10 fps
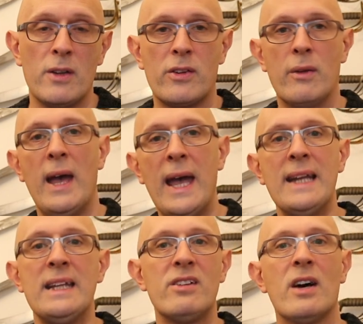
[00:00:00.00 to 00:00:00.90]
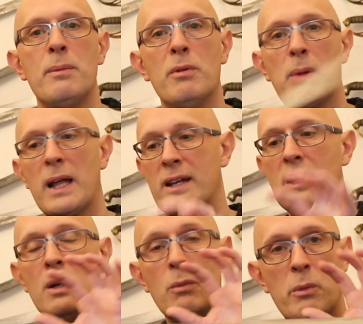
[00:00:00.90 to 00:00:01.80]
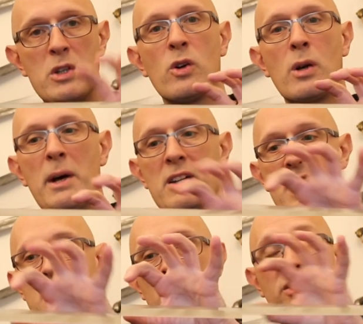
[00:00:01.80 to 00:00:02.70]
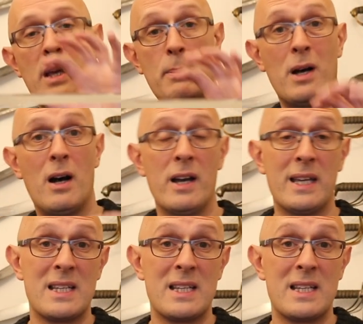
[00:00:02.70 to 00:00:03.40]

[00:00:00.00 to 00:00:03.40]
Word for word: So any type of blade, when we talk about distal taper, i.e.